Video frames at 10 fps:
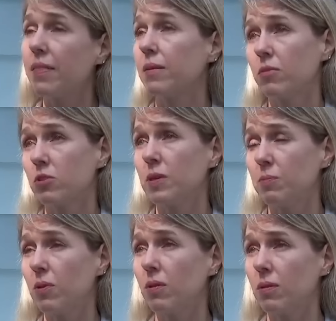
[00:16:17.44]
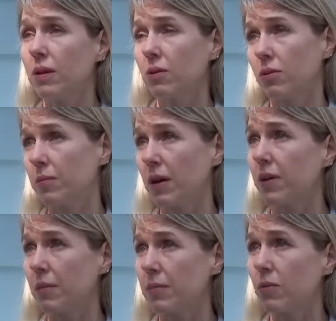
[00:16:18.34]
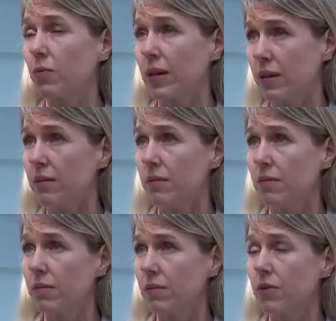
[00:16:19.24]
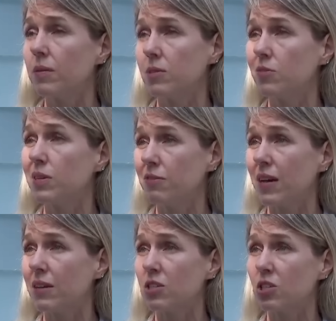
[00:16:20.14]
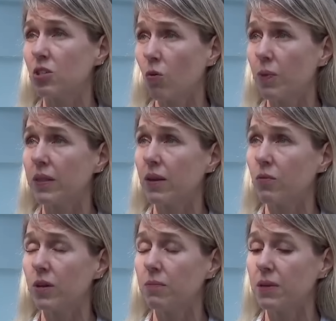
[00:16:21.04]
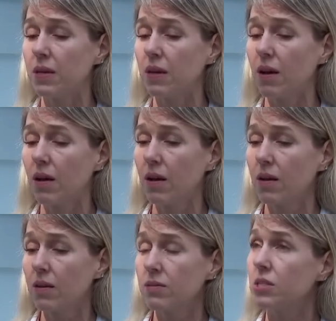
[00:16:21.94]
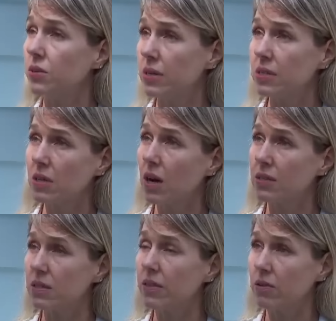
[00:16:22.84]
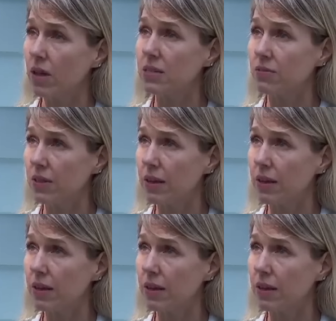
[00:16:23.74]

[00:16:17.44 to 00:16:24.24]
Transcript: I think most people, including my family, were waiting for him to reoffend and just hoping that it wouldn't be serious and cause another loss of